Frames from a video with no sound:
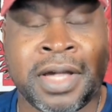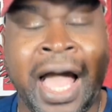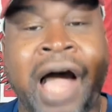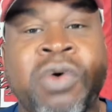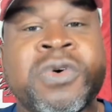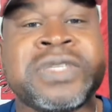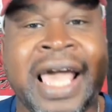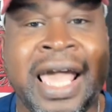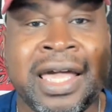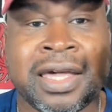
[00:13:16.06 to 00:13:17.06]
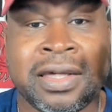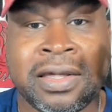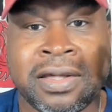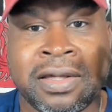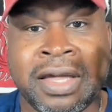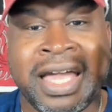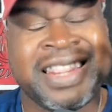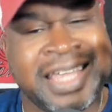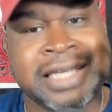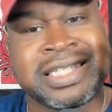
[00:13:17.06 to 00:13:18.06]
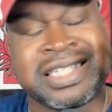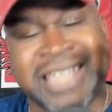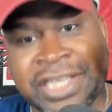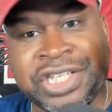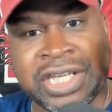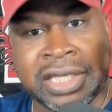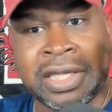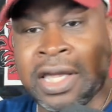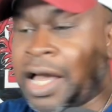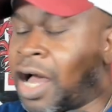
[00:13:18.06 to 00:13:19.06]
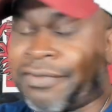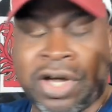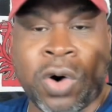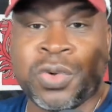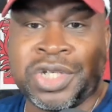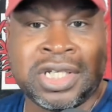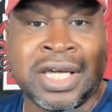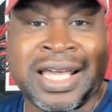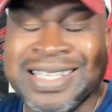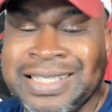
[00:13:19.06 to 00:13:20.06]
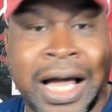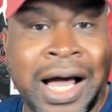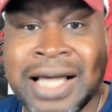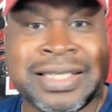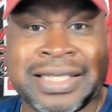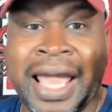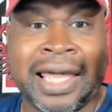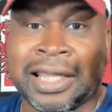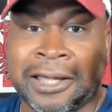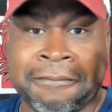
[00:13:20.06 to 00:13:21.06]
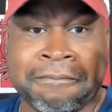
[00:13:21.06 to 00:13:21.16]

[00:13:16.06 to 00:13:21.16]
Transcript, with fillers: I will take the extension of coach Dawn Staley.